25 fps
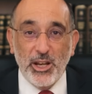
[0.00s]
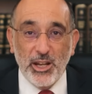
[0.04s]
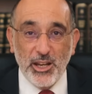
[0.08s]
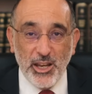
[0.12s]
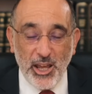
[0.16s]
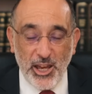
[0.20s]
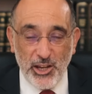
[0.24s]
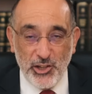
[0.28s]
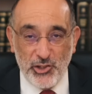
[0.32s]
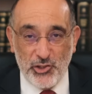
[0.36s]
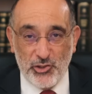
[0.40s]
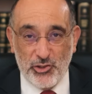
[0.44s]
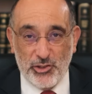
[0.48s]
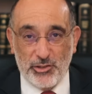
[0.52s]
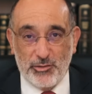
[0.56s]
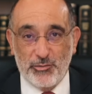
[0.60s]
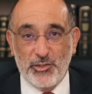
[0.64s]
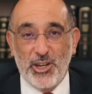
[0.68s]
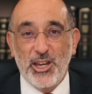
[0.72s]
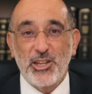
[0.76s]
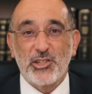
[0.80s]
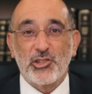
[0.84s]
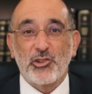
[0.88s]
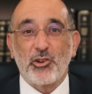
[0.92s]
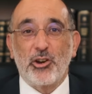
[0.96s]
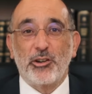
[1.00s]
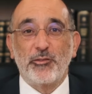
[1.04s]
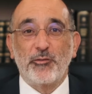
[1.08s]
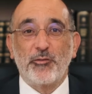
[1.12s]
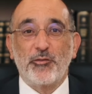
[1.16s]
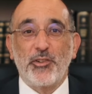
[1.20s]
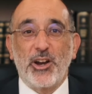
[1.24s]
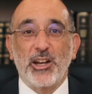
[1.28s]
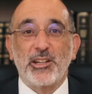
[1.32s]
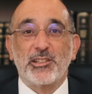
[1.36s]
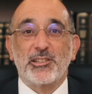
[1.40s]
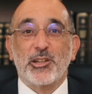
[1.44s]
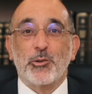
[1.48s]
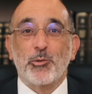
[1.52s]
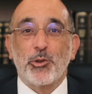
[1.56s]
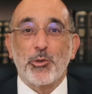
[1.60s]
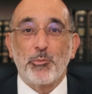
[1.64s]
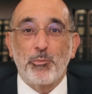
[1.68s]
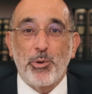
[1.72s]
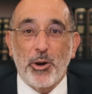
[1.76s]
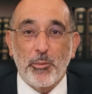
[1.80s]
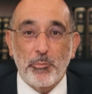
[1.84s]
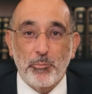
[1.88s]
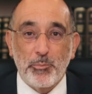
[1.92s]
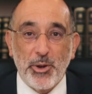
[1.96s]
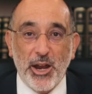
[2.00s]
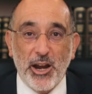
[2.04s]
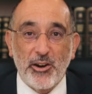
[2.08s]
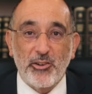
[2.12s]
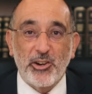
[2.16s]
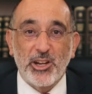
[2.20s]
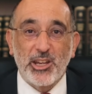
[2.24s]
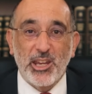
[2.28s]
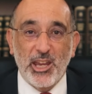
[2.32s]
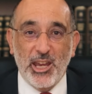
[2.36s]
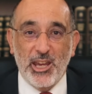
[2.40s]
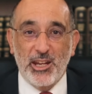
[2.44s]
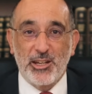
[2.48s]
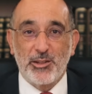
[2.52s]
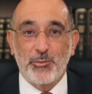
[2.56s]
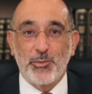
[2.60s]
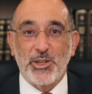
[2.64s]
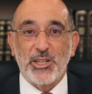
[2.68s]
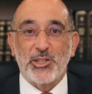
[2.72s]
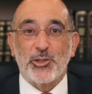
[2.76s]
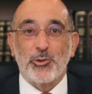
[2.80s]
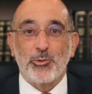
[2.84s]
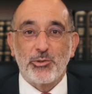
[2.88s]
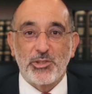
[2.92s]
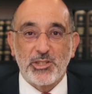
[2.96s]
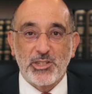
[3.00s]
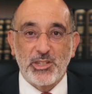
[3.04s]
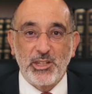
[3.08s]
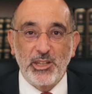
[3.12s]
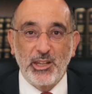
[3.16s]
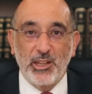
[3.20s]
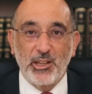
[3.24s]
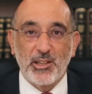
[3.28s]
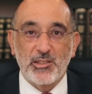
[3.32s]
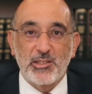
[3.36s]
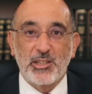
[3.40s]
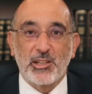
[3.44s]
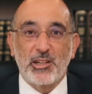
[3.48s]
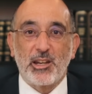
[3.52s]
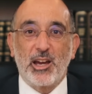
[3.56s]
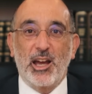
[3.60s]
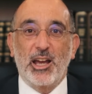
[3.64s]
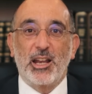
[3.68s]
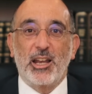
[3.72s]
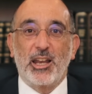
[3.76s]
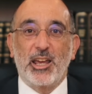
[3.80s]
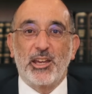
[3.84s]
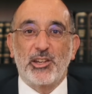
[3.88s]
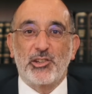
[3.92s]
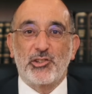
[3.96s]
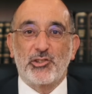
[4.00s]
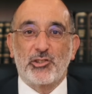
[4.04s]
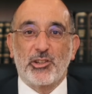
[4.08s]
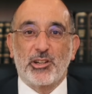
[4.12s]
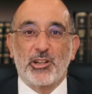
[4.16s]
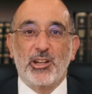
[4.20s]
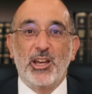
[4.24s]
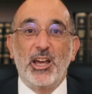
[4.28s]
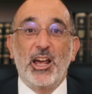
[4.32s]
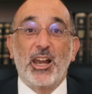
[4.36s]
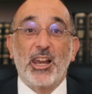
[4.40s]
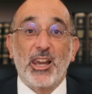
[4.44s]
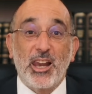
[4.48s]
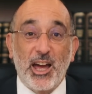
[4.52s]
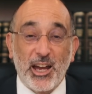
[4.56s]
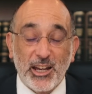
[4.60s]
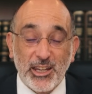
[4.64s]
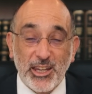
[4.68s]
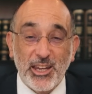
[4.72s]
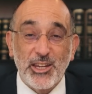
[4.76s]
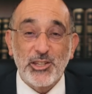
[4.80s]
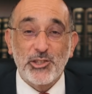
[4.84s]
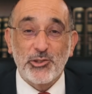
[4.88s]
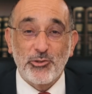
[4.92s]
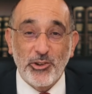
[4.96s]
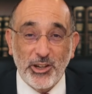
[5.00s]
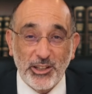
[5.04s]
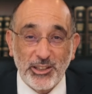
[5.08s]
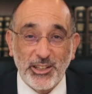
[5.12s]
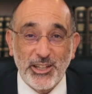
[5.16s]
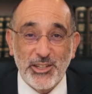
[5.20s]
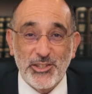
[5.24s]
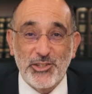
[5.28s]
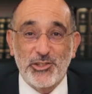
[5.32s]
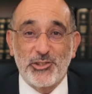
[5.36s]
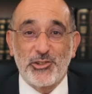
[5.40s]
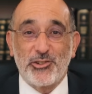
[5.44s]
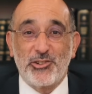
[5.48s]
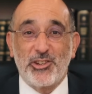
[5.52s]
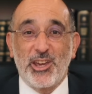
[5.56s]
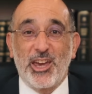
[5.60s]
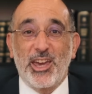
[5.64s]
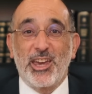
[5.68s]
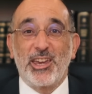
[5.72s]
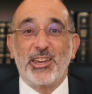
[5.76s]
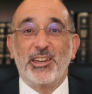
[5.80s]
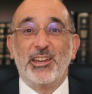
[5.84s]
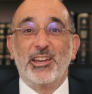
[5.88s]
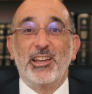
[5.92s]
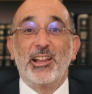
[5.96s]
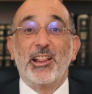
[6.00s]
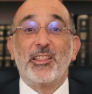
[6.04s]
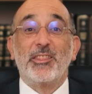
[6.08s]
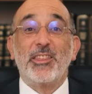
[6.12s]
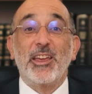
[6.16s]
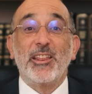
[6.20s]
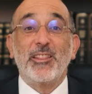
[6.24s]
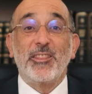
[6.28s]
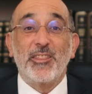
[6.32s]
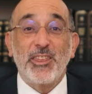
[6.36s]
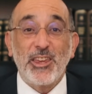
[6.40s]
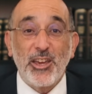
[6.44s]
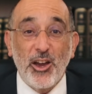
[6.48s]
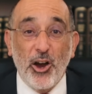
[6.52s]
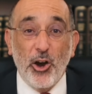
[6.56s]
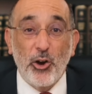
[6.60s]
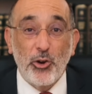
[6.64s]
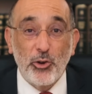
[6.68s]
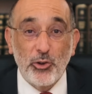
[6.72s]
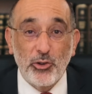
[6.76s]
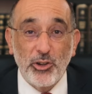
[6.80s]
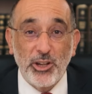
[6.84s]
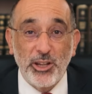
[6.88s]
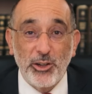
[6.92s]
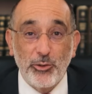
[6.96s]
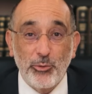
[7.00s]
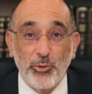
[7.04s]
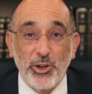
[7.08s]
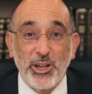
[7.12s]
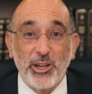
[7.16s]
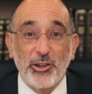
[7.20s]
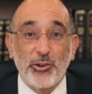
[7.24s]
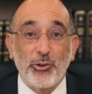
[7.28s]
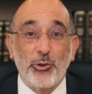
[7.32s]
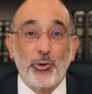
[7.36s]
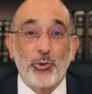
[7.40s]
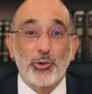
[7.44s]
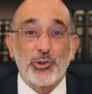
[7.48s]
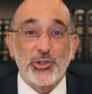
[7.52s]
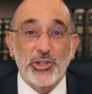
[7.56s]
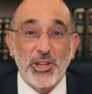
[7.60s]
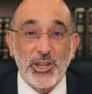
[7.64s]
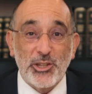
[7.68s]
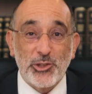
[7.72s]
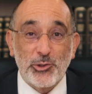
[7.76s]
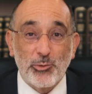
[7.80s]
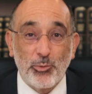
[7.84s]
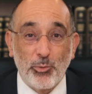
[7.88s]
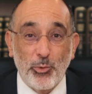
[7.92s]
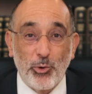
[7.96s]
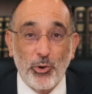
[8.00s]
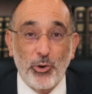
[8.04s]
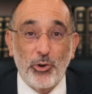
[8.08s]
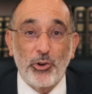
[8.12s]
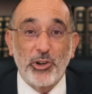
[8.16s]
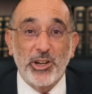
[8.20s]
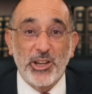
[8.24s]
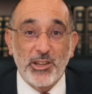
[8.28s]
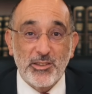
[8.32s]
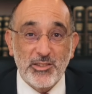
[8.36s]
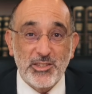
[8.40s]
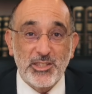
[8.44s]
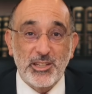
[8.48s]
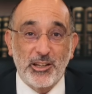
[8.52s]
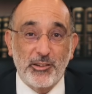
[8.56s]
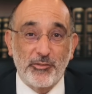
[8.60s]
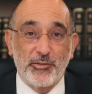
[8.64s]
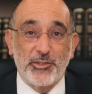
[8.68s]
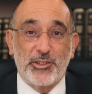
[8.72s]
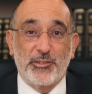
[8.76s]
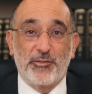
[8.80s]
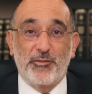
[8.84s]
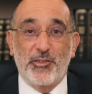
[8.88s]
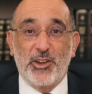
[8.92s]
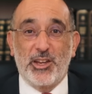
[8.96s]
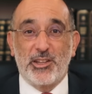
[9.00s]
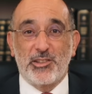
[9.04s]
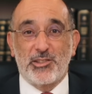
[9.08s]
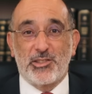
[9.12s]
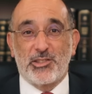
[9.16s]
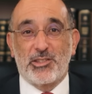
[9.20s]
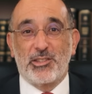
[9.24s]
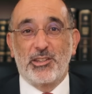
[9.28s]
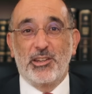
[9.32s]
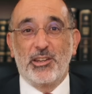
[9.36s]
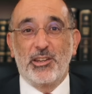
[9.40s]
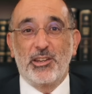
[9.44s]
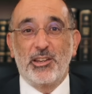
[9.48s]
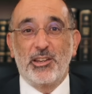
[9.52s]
a nation is confronted with barbaric enemies who seek its annihilation, like Israel is today, then the only recourse is war in self-defense.